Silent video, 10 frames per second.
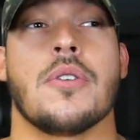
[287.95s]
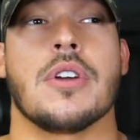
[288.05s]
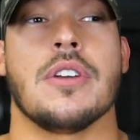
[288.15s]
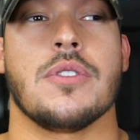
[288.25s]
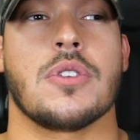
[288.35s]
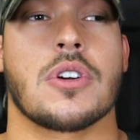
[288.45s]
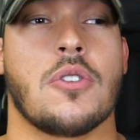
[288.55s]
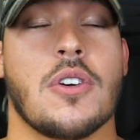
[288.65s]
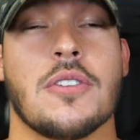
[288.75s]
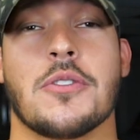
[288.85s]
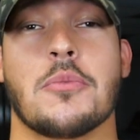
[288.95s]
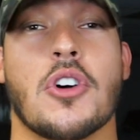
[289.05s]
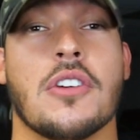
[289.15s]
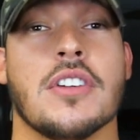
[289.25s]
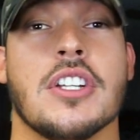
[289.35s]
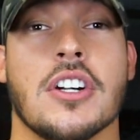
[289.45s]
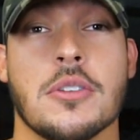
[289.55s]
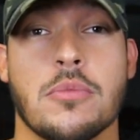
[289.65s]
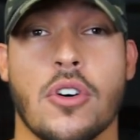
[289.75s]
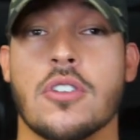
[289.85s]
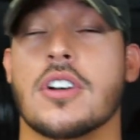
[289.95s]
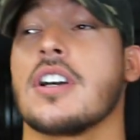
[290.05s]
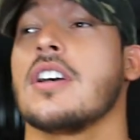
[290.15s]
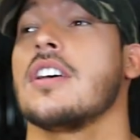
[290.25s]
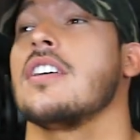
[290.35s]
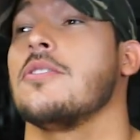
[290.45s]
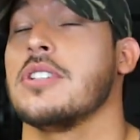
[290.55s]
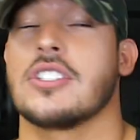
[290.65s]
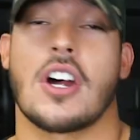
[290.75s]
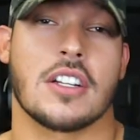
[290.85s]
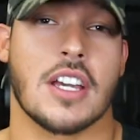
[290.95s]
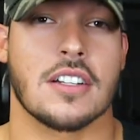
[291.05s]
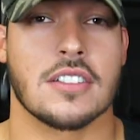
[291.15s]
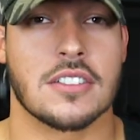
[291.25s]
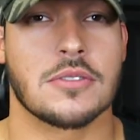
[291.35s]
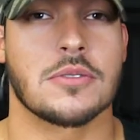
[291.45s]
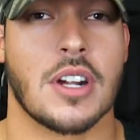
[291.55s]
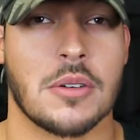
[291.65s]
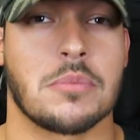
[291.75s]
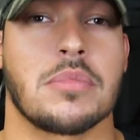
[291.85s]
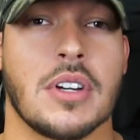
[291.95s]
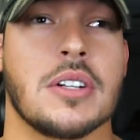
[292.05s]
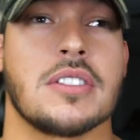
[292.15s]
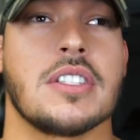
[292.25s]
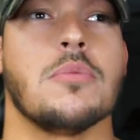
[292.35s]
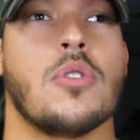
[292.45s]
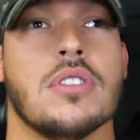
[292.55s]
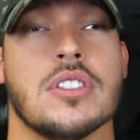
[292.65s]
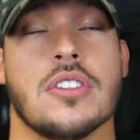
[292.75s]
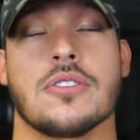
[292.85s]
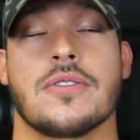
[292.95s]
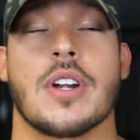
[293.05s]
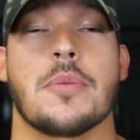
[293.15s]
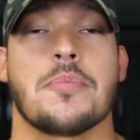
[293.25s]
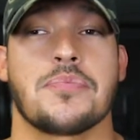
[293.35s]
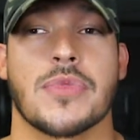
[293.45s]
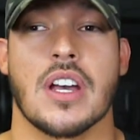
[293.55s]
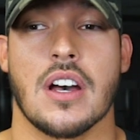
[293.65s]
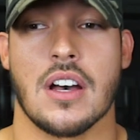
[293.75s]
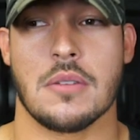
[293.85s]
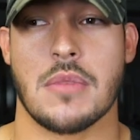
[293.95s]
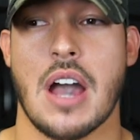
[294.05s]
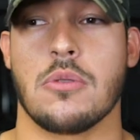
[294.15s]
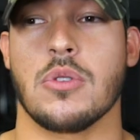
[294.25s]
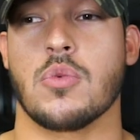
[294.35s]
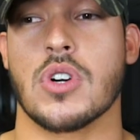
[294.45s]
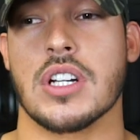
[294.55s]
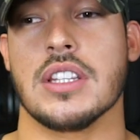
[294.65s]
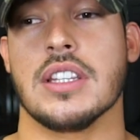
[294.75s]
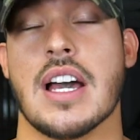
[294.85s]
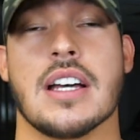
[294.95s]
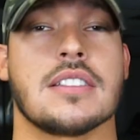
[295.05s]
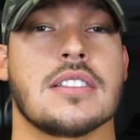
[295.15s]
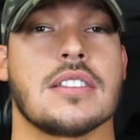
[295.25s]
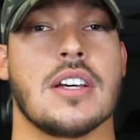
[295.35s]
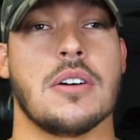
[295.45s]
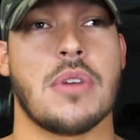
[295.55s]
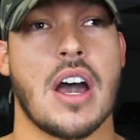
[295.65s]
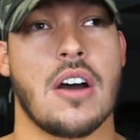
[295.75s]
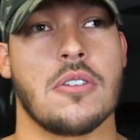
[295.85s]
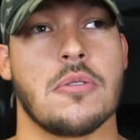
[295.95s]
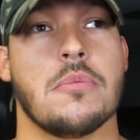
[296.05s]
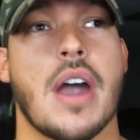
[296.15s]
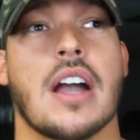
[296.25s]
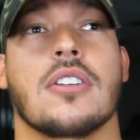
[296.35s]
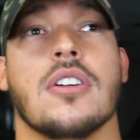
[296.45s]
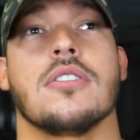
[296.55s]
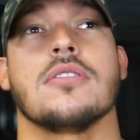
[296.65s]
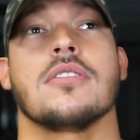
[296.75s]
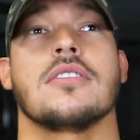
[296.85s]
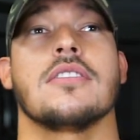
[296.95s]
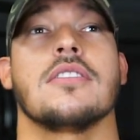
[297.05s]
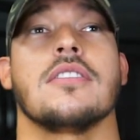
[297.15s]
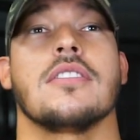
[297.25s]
if you're going for more of a dirty bulk, which hard gainers are going to see more results from, I would worry less about macros.